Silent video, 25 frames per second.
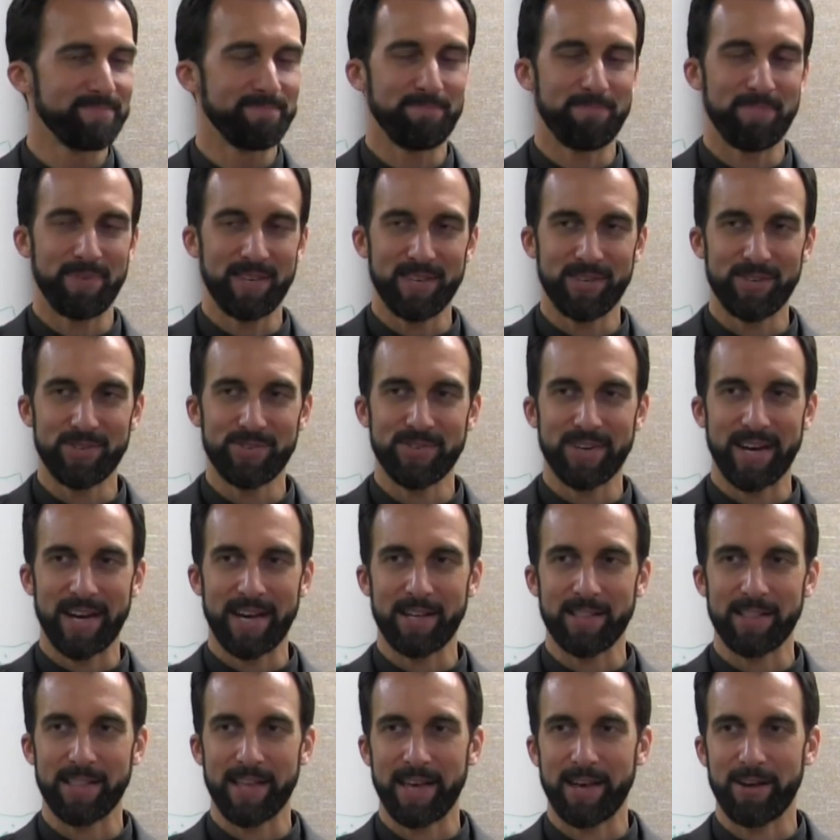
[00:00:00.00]

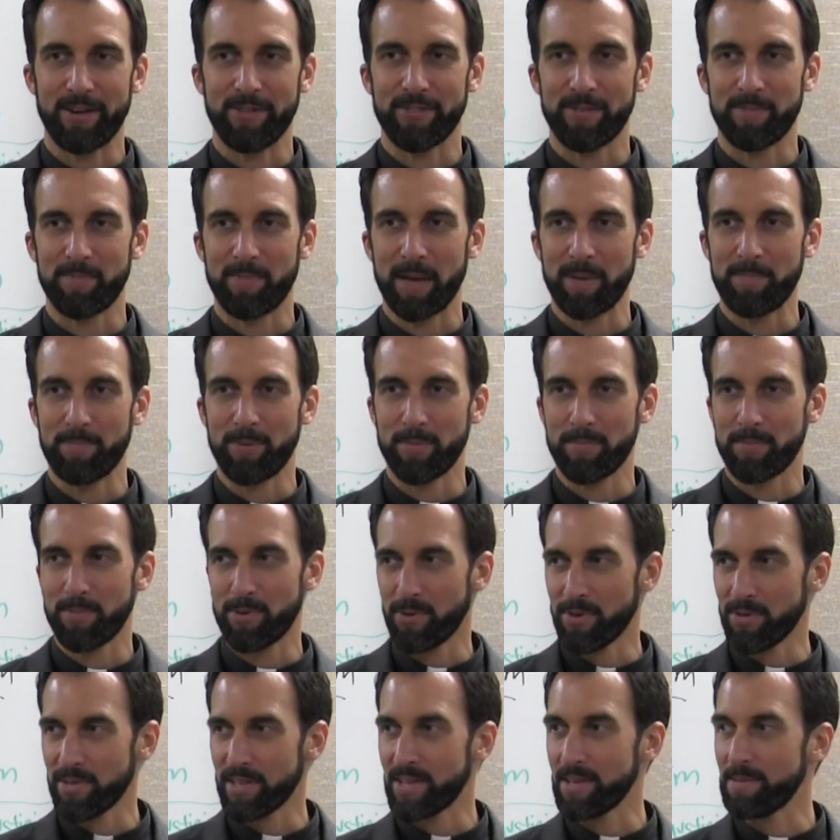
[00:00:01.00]
B-U-L-L, the papal
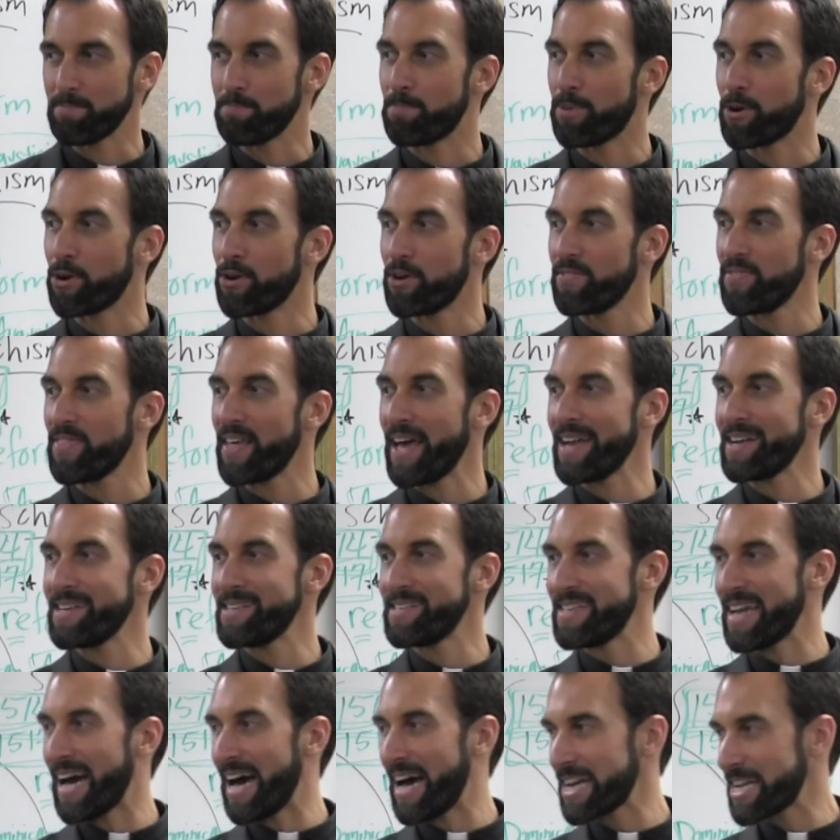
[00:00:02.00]
bull, he burned that
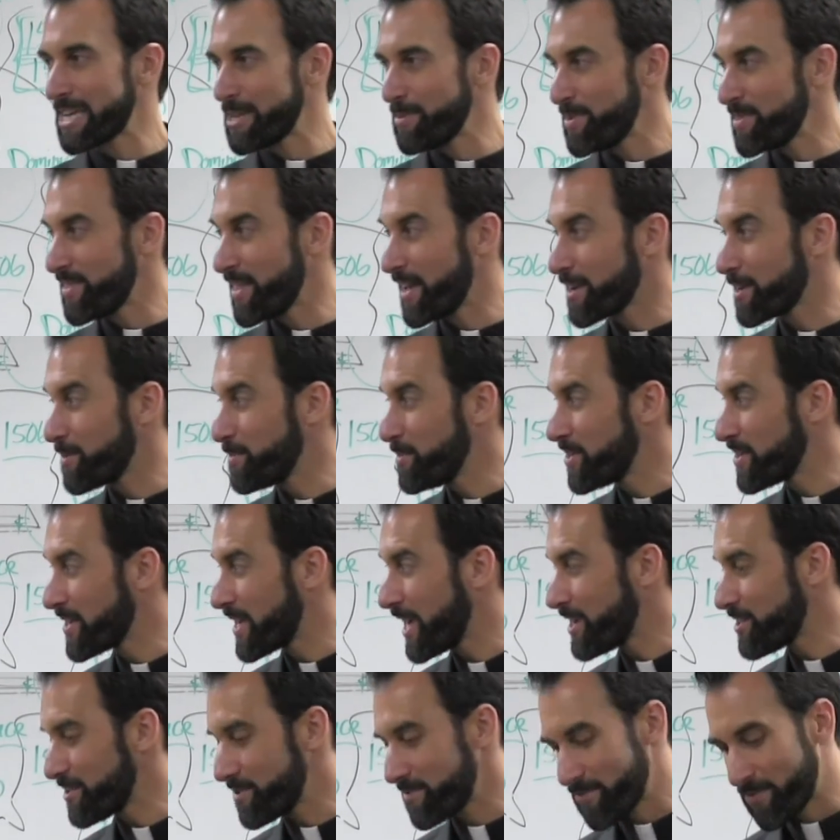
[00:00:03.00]
document, that
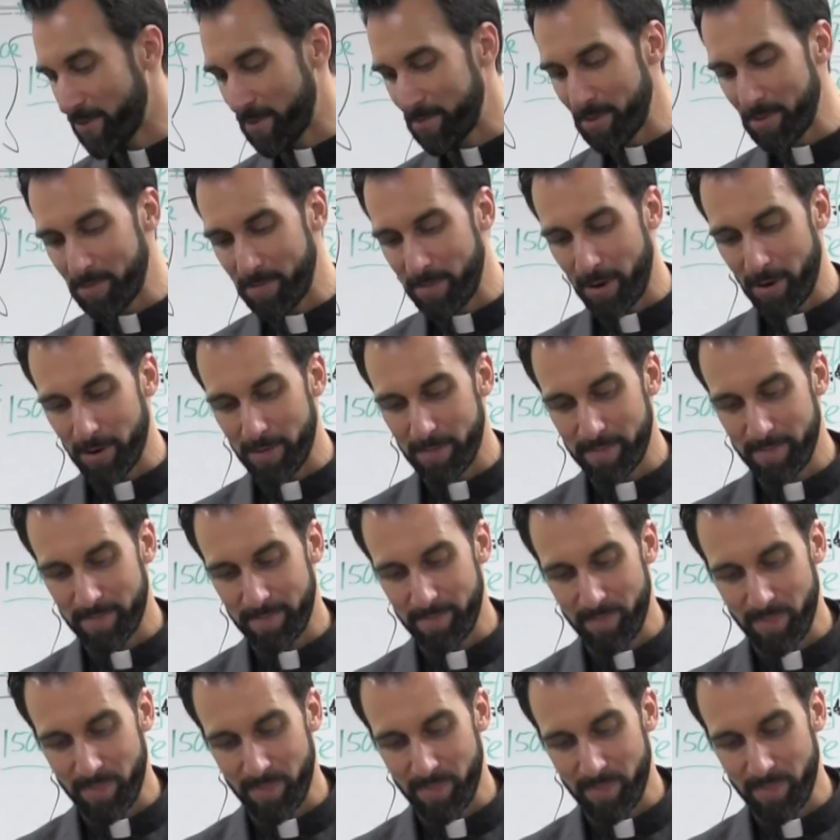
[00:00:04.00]
communication from the pope.